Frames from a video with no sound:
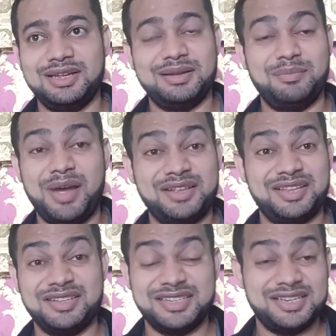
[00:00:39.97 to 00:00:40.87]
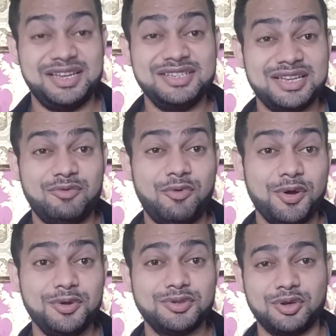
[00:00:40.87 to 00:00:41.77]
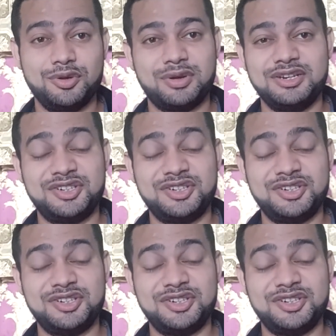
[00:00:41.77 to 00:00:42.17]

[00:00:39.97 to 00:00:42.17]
make things easier for you so you can